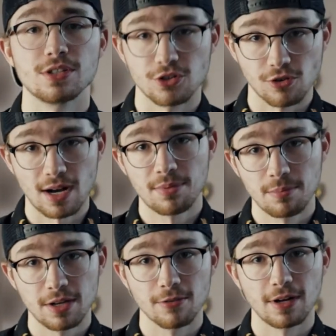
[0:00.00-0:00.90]
to drop the
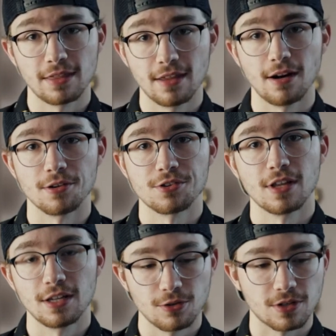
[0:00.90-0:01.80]
bitrate there so
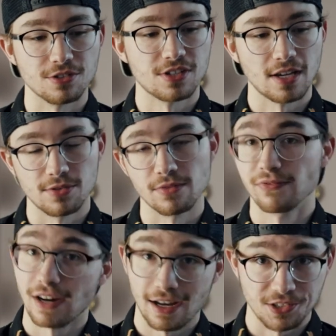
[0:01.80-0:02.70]
that you can save some
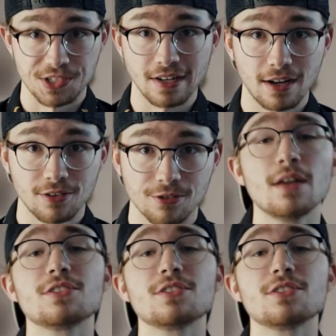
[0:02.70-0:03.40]
file size.